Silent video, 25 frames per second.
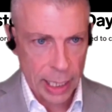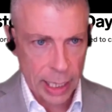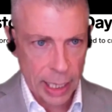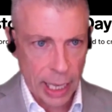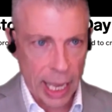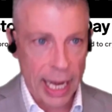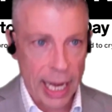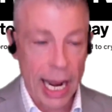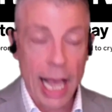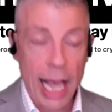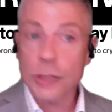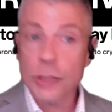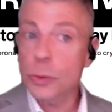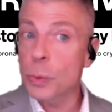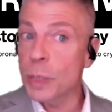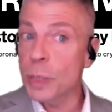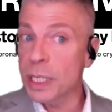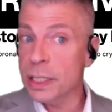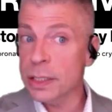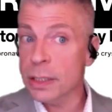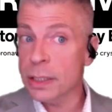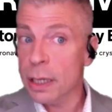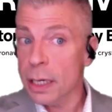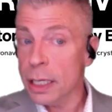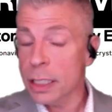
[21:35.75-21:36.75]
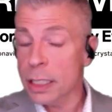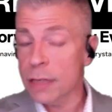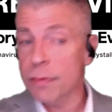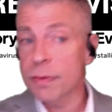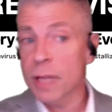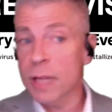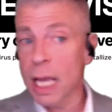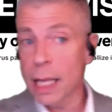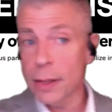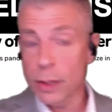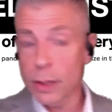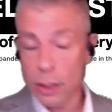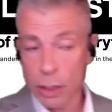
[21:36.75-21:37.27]
And as we started to
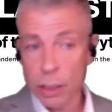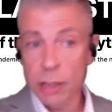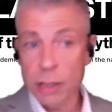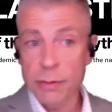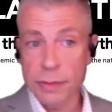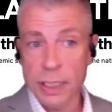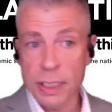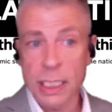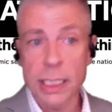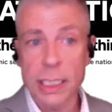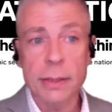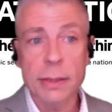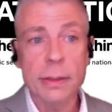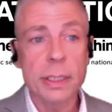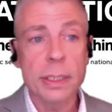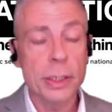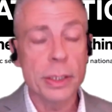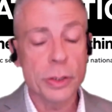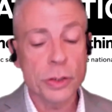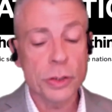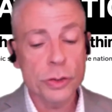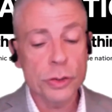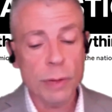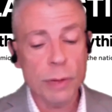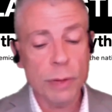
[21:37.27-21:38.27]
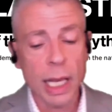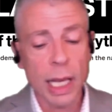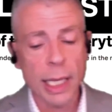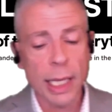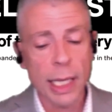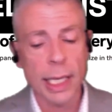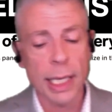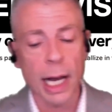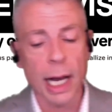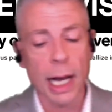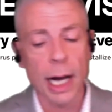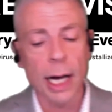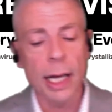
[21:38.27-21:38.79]
flatten the curve here in
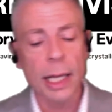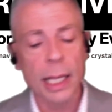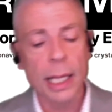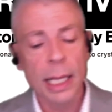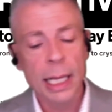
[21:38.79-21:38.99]
Australia,